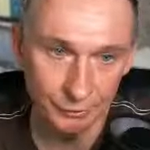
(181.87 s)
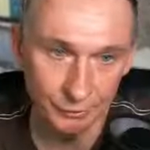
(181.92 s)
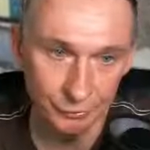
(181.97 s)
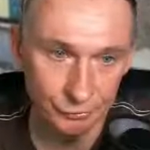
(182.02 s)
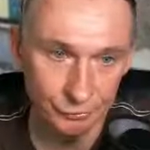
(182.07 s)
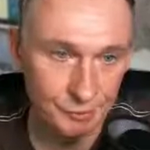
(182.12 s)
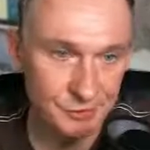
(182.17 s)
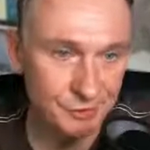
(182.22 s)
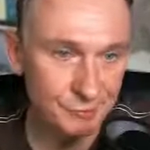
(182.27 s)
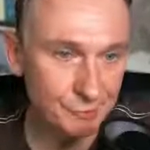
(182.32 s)

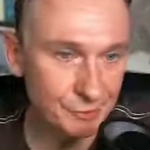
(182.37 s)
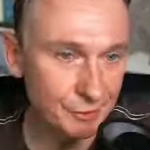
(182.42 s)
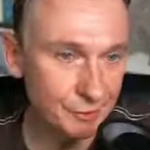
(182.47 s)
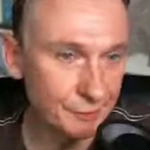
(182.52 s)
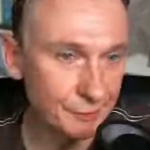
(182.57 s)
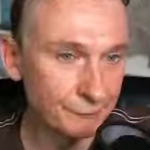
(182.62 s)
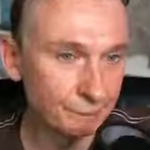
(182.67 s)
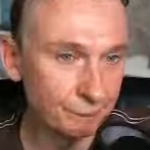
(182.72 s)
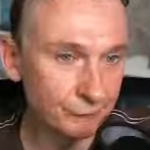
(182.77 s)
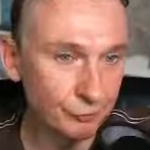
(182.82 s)

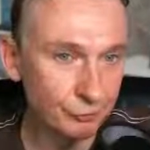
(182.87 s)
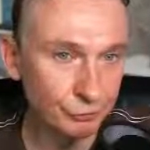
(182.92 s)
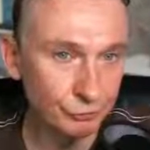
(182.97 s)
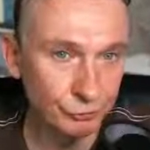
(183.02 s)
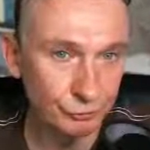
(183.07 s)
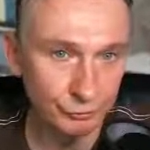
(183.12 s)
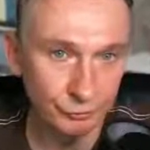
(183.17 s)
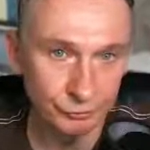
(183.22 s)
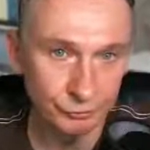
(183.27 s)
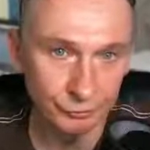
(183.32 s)
USB
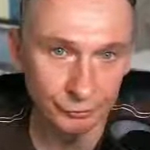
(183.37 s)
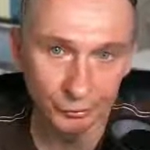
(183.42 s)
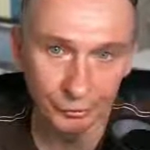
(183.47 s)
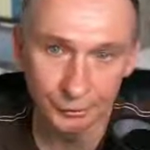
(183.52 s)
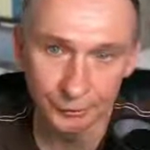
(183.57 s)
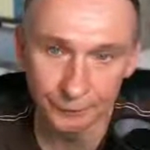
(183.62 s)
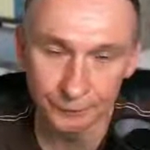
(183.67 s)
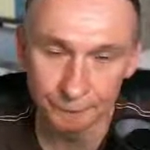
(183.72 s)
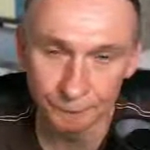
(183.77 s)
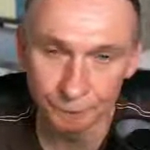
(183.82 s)

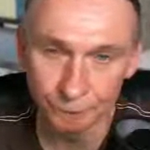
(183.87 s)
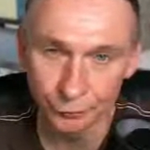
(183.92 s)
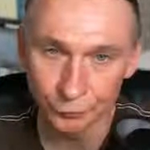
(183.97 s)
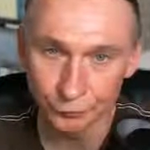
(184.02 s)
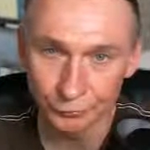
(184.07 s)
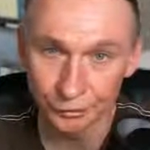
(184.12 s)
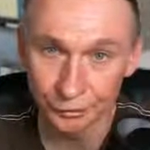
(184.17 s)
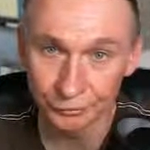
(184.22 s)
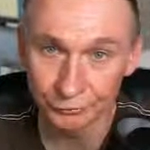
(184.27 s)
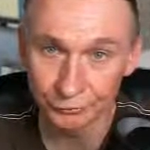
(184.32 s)
internal
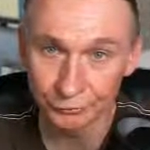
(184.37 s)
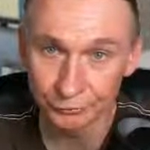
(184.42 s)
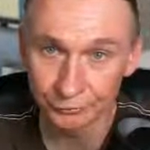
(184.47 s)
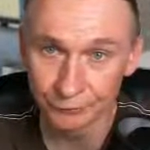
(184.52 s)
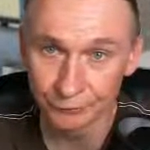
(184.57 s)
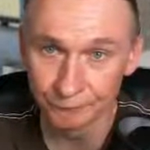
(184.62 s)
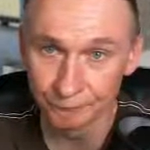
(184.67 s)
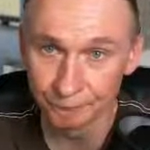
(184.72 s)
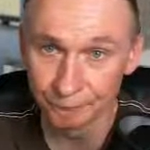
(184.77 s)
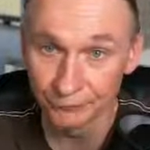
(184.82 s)
connector.
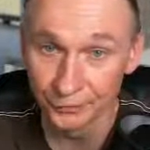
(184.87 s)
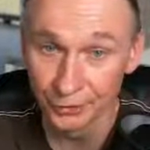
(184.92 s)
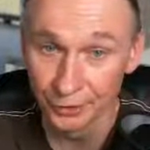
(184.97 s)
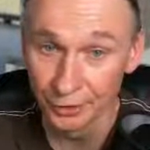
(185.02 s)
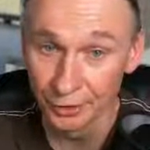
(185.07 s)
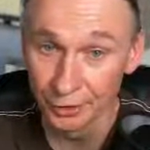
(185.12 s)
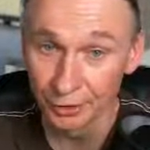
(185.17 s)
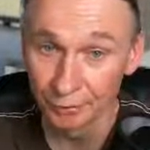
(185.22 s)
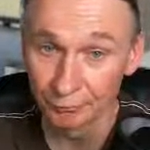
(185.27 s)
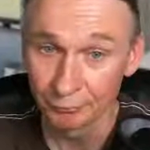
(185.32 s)

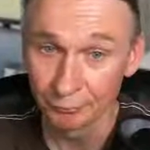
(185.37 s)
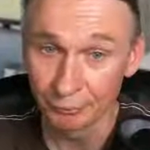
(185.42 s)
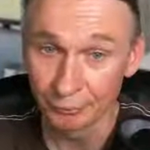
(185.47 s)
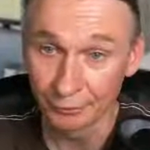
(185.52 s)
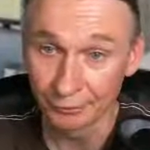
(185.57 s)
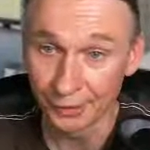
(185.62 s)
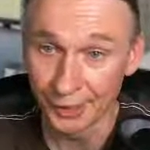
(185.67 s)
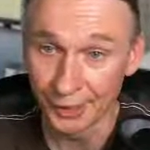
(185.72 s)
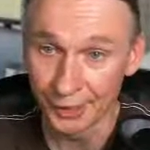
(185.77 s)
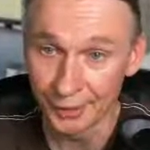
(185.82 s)

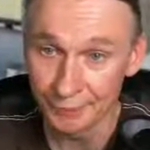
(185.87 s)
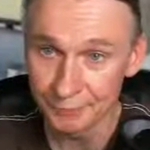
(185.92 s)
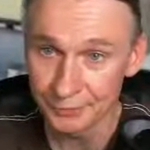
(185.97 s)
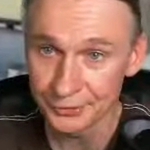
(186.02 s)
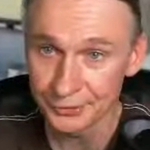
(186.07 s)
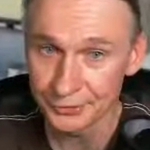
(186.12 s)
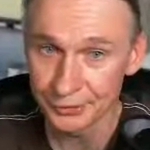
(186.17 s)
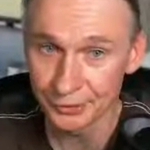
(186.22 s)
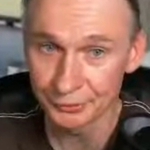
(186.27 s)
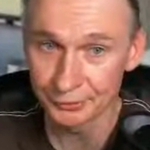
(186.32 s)
Per
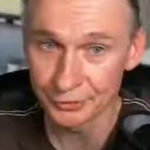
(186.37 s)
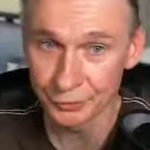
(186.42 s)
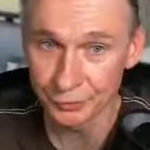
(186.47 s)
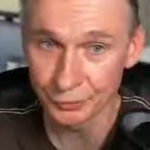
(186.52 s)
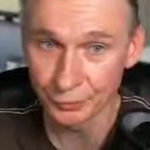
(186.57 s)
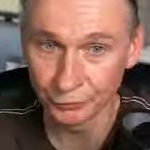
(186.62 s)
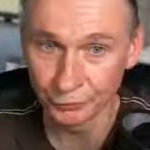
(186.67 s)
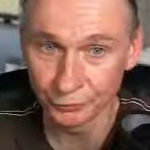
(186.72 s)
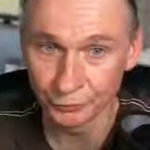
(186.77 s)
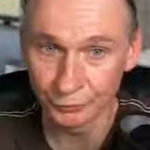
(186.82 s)
apps, there is
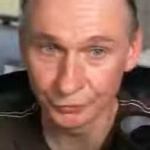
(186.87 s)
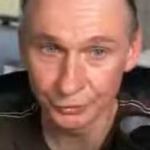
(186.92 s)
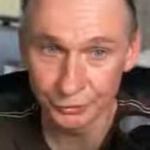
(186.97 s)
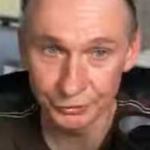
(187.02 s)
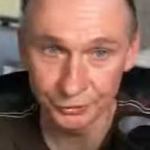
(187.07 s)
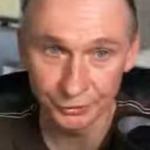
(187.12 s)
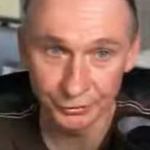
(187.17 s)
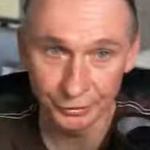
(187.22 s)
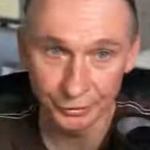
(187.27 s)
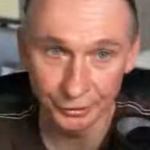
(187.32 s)
one
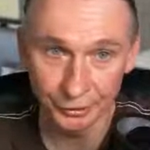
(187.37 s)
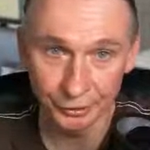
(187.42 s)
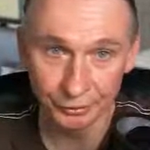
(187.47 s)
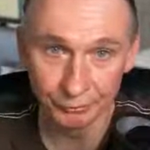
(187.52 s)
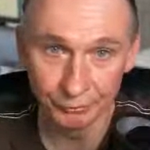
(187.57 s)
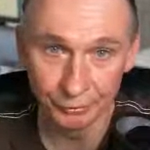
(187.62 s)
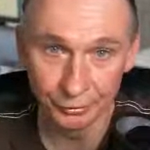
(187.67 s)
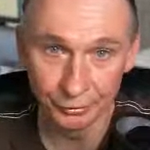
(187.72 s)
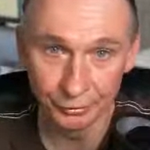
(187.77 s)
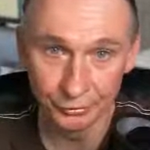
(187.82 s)
connection that I
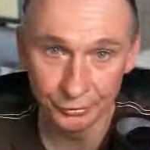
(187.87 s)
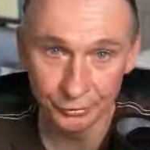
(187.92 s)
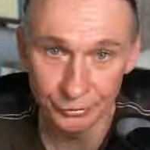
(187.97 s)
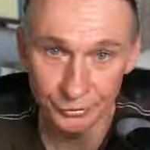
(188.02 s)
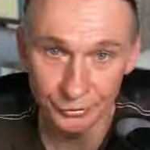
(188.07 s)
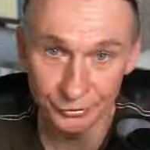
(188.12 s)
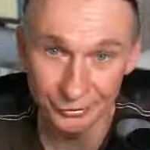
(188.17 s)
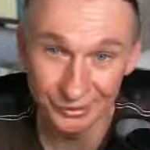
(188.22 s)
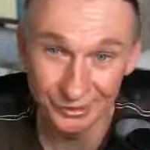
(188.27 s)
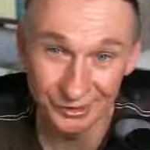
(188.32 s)
will use,
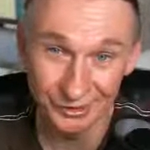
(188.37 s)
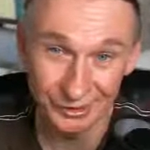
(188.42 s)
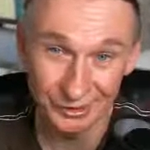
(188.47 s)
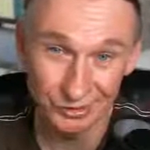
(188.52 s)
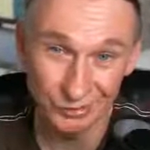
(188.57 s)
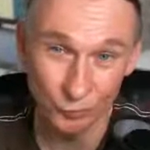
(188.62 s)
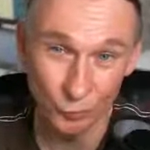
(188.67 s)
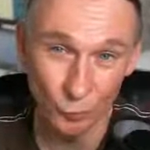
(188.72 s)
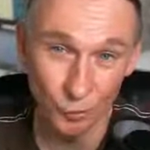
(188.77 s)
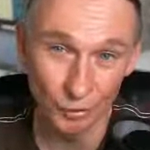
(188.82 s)
and
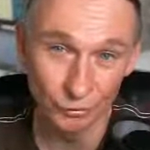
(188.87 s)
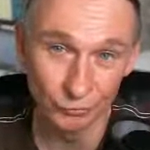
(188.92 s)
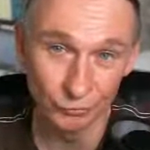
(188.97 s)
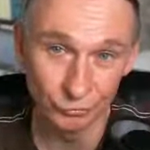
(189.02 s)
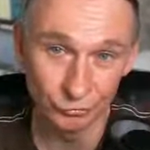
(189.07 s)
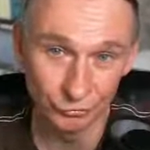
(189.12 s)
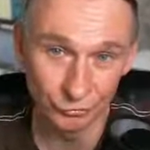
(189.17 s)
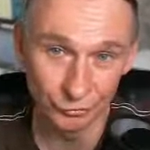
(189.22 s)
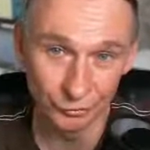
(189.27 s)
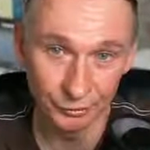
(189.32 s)
that's one
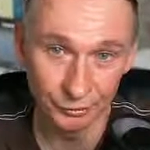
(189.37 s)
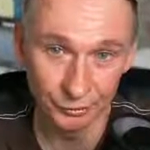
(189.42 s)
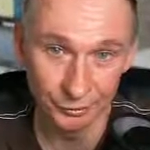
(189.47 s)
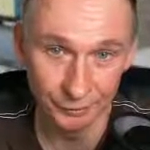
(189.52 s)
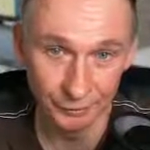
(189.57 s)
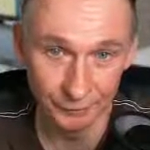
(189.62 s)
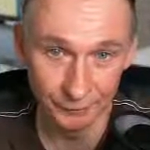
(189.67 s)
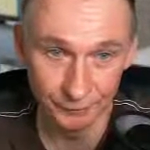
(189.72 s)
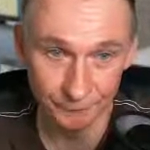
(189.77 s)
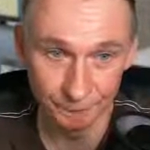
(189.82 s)
of
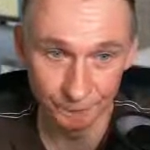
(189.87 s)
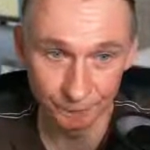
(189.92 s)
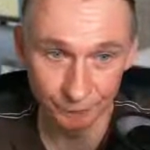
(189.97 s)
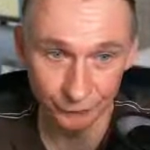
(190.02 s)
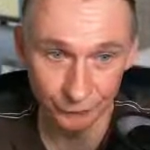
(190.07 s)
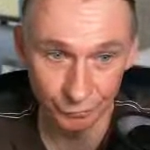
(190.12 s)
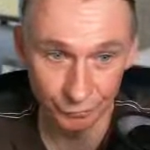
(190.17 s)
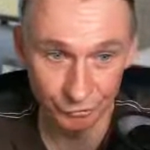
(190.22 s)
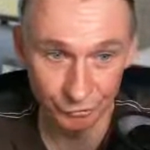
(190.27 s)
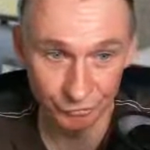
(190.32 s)
a
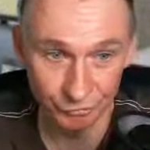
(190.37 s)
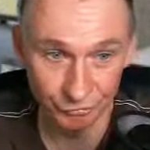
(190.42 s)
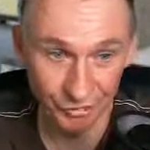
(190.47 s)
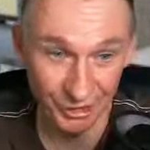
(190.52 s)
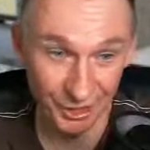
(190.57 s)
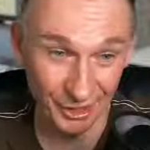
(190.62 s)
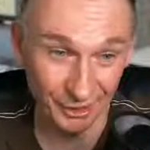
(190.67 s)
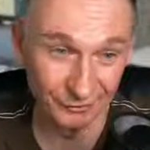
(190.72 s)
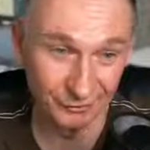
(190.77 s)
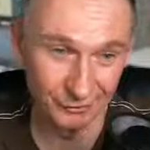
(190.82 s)

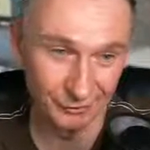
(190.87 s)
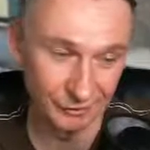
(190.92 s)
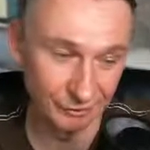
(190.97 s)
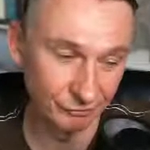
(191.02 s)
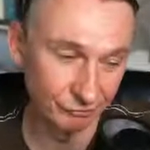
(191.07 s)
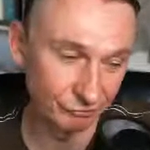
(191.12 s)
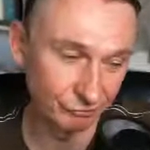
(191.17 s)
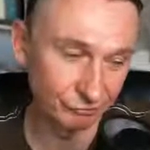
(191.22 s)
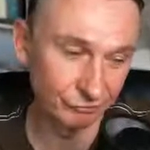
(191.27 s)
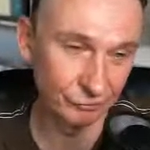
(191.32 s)
fan
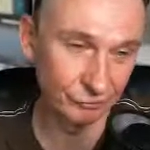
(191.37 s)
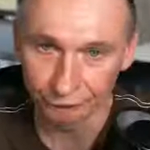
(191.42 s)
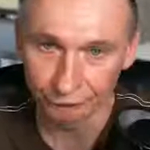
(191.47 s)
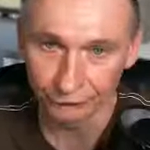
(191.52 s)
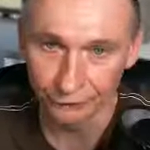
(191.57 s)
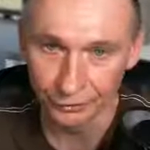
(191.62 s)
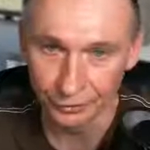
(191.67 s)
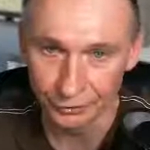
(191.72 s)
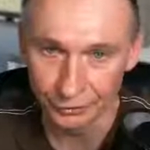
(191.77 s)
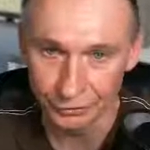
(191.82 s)
if
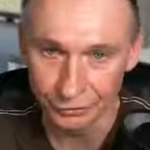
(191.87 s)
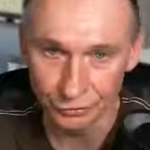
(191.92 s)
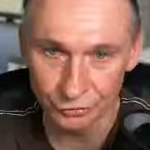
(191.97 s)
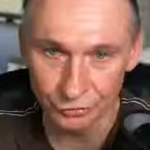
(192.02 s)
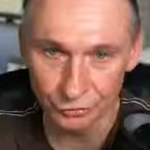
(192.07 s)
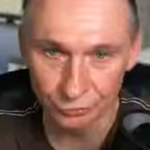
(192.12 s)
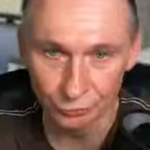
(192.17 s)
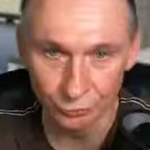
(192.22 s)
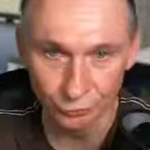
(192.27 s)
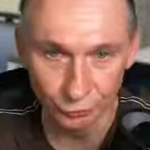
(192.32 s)
it's
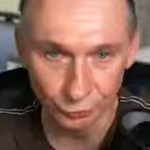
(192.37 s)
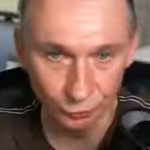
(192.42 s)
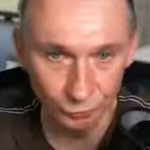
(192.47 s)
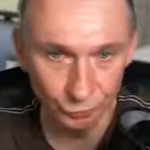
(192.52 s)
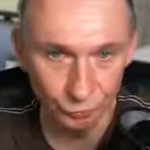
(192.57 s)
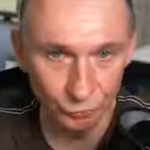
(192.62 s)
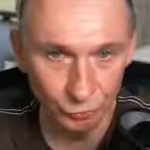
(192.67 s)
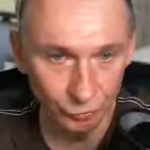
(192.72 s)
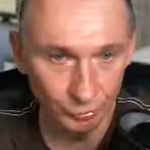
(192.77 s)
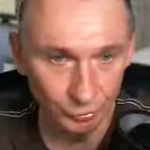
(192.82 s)
not
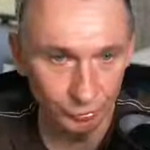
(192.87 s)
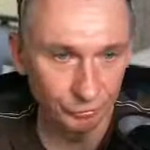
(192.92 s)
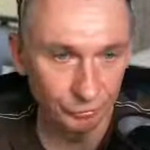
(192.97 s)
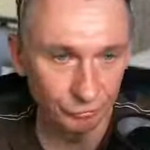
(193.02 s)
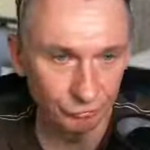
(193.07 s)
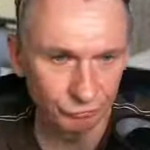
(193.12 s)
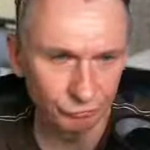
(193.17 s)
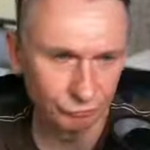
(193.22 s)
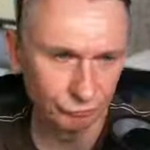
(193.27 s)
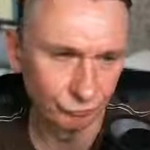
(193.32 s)
cool
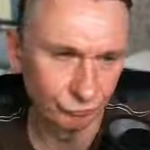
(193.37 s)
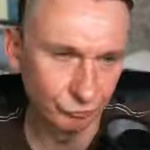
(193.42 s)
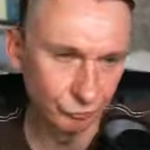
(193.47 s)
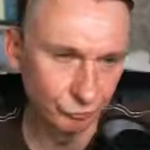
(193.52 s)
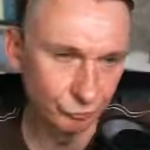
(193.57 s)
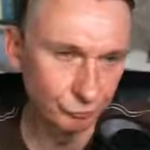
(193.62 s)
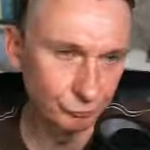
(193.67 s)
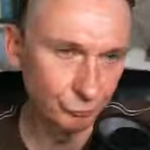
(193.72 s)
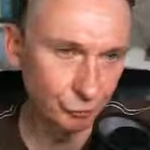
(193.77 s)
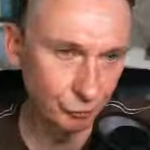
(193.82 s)
enough. For
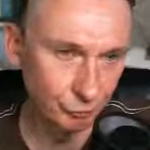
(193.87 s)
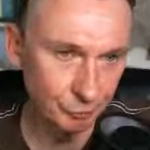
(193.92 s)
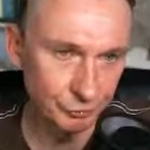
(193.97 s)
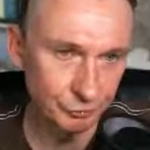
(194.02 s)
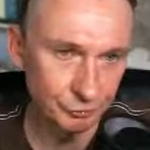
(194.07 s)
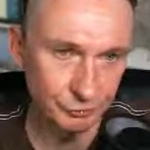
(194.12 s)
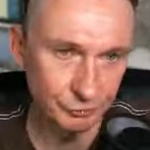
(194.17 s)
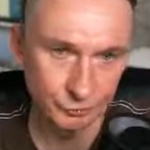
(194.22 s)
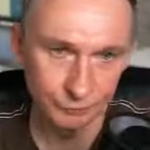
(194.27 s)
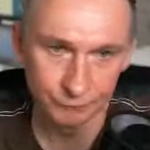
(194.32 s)
the
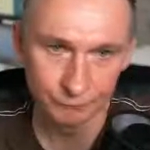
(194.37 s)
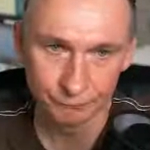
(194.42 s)
moment,